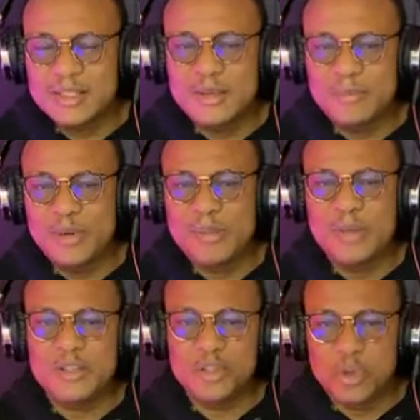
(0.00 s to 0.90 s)
That
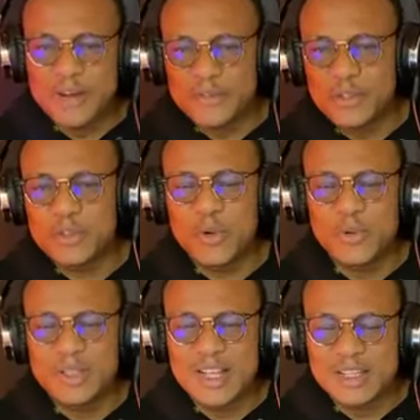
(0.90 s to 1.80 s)
simply means you have
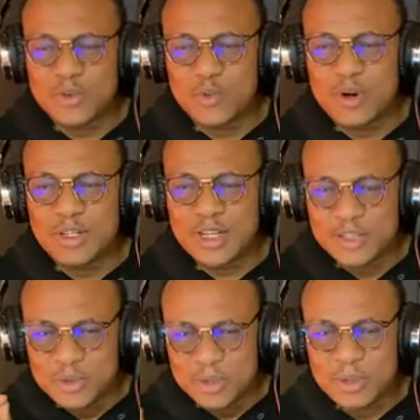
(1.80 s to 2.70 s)
sown that
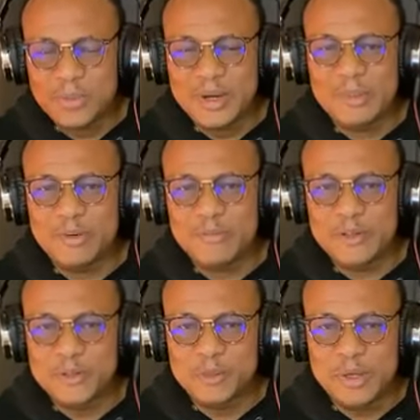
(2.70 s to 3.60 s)
word into the
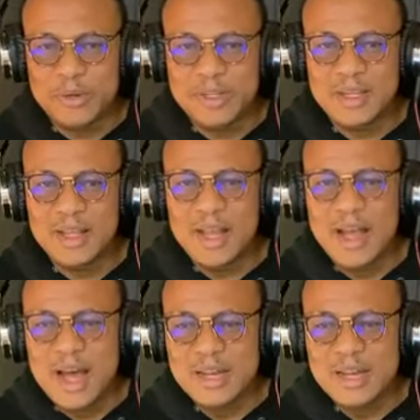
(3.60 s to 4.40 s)
realm of the spirit,